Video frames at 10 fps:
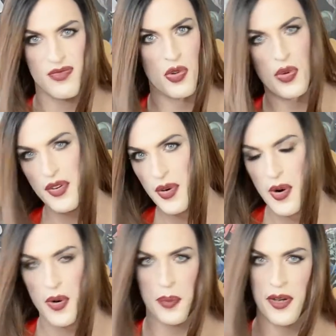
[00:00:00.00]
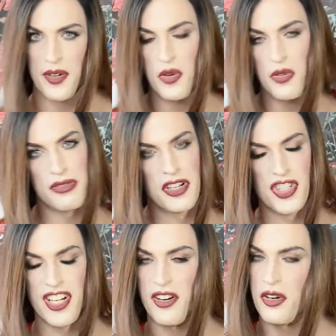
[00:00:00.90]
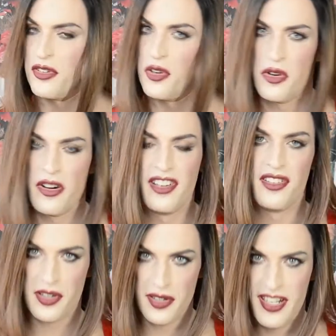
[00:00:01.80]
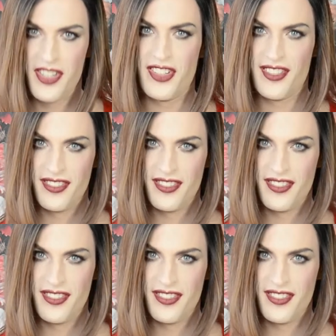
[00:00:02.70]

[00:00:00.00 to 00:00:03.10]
window open, no fresh air or no air circulation.